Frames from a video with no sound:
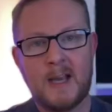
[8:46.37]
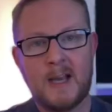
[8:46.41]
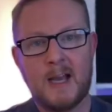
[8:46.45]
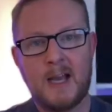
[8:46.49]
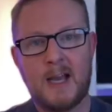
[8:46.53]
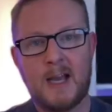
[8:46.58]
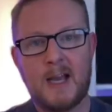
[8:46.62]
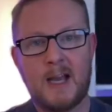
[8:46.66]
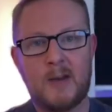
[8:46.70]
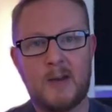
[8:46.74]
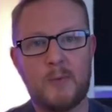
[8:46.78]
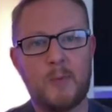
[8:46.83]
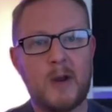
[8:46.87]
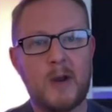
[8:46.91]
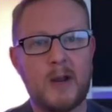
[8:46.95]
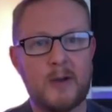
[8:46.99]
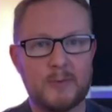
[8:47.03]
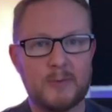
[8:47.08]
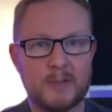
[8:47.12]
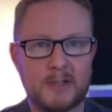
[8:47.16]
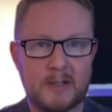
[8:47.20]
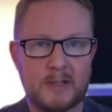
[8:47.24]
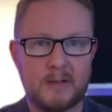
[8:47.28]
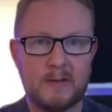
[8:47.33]
And when I
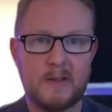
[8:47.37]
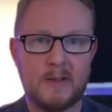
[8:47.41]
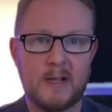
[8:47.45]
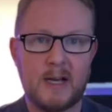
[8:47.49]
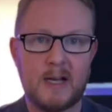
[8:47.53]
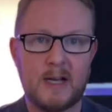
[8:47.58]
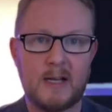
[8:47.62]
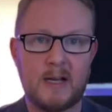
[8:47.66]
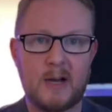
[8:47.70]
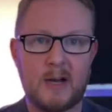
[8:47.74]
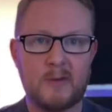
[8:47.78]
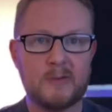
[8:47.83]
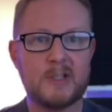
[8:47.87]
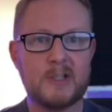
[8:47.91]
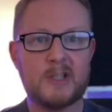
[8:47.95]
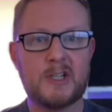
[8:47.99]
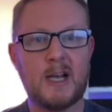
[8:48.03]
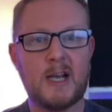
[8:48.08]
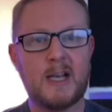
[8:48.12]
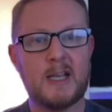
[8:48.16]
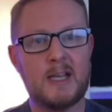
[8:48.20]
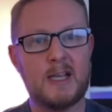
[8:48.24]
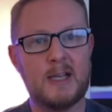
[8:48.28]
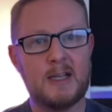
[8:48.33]
was doing that, I was
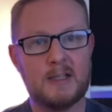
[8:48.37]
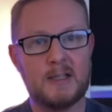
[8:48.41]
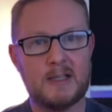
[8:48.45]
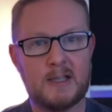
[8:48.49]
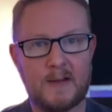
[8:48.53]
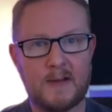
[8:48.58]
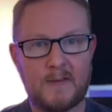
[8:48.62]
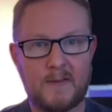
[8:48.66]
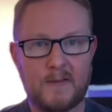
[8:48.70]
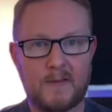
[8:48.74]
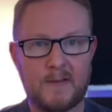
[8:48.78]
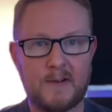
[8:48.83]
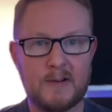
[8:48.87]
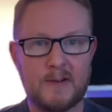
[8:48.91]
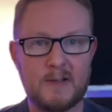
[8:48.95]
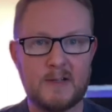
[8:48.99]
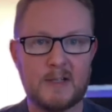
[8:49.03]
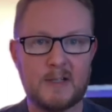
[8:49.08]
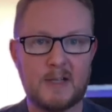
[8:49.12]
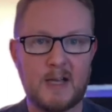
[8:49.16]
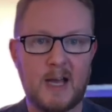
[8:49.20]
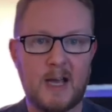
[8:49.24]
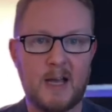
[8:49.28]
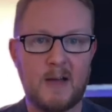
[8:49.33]
checking
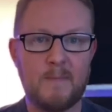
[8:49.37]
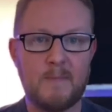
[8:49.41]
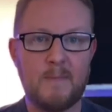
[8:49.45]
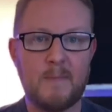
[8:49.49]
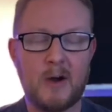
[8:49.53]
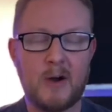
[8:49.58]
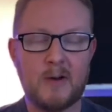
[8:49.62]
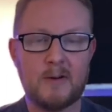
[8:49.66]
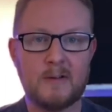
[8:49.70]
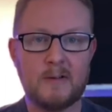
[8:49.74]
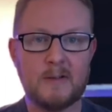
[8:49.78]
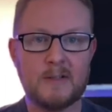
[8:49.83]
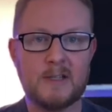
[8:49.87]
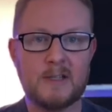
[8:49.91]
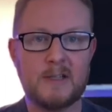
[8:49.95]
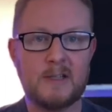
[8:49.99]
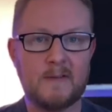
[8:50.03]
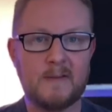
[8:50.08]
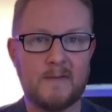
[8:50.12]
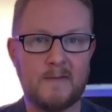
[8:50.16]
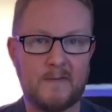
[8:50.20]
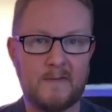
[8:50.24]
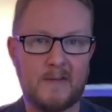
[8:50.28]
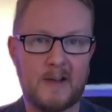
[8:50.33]
different um, models and
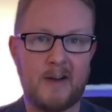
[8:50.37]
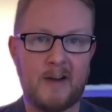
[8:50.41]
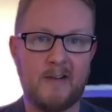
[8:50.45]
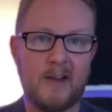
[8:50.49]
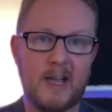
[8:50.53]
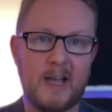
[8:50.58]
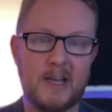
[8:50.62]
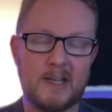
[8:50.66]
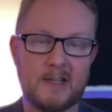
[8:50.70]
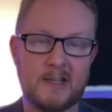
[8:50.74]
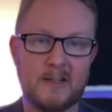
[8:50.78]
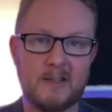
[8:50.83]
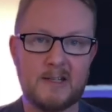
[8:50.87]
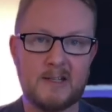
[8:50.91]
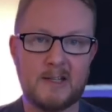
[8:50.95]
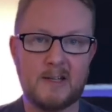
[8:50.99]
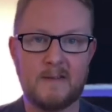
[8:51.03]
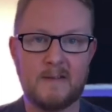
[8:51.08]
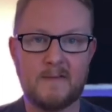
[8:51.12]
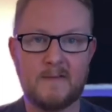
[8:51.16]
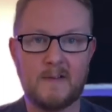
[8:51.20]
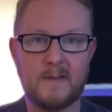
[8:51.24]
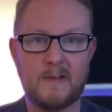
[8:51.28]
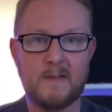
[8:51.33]
different variations
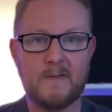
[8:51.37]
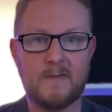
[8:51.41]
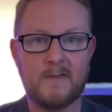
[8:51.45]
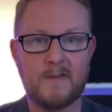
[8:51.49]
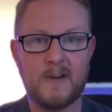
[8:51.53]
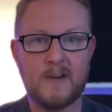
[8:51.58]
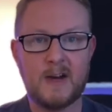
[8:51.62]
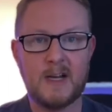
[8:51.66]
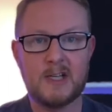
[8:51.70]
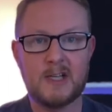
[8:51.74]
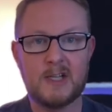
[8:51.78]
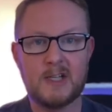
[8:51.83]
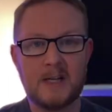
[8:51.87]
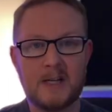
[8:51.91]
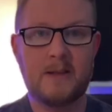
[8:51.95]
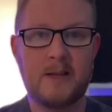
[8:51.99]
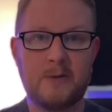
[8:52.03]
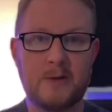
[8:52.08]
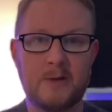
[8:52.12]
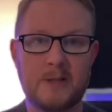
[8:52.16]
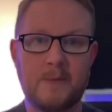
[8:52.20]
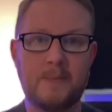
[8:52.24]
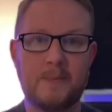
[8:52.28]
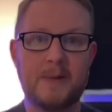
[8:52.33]
of, of fridge.
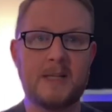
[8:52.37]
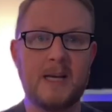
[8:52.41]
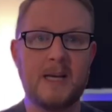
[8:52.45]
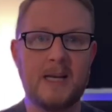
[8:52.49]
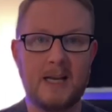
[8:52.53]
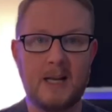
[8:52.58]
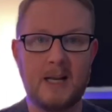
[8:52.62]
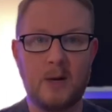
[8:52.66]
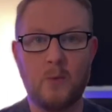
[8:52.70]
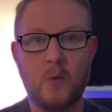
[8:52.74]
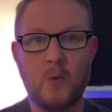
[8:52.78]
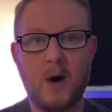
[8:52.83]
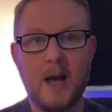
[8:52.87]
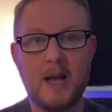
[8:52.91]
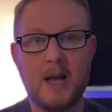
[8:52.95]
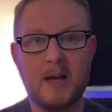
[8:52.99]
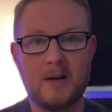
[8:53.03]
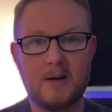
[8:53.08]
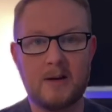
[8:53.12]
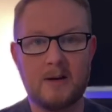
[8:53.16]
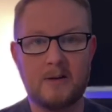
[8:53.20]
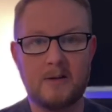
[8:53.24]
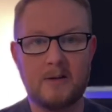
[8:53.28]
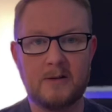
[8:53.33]
There was a particular wire
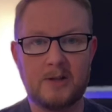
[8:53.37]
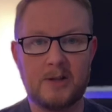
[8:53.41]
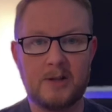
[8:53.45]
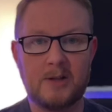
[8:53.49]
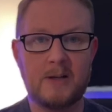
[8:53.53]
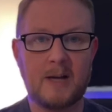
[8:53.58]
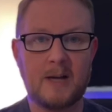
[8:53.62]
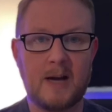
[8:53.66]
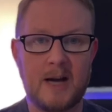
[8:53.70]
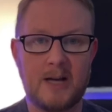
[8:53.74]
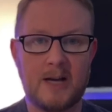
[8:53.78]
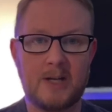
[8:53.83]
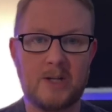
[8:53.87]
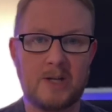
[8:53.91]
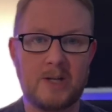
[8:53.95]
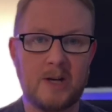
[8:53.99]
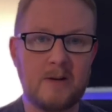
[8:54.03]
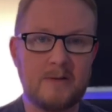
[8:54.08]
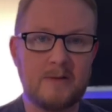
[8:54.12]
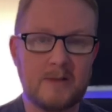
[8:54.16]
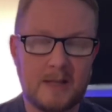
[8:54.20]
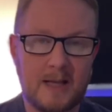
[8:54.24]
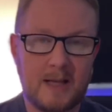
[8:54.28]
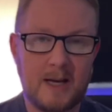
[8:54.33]
gauge that I
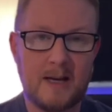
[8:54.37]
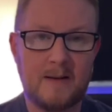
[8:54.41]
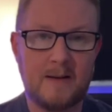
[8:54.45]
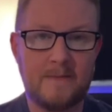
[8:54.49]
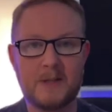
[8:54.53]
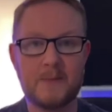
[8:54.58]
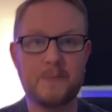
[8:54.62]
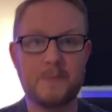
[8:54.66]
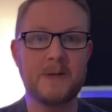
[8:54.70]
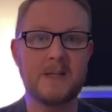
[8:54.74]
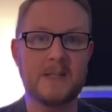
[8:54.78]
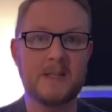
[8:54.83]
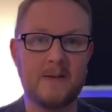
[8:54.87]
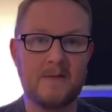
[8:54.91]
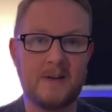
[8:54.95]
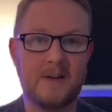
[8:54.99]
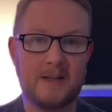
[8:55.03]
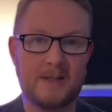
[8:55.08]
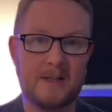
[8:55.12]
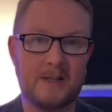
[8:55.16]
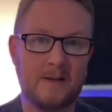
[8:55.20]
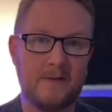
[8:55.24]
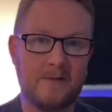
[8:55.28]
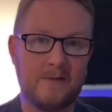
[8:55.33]
chose then,
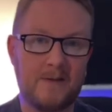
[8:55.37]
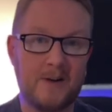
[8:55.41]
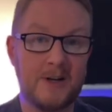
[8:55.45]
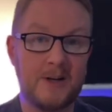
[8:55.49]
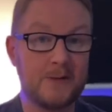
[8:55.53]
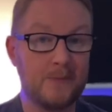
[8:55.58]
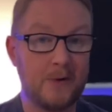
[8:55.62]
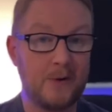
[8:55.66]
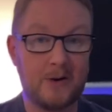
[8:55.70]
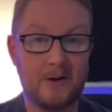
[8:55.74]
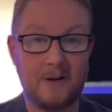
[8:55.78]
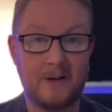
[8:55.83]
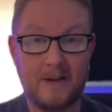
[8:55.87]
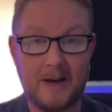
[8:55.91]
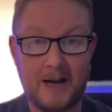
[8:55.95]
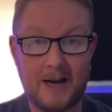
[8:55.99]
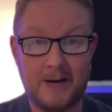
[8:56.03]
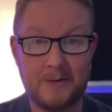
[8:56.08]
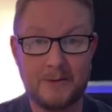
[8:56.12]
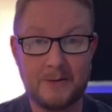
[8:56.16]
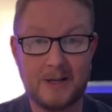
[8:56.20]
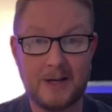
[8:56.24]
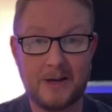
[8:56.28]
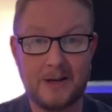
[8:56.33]
specific to the fridge model that
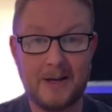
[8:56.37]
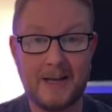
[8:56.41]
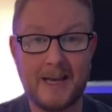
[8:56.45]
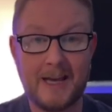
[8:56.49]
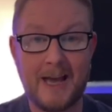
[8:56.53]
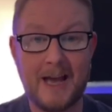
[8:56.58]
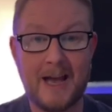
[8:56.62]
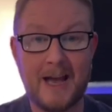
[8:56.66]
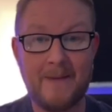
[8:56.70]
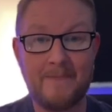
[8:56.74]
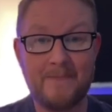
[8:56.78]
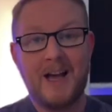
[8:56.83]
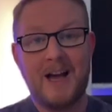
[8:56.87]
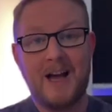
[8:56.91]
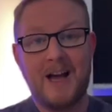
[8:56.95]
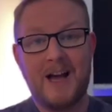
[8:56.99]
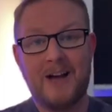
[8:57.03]
I was gonna get.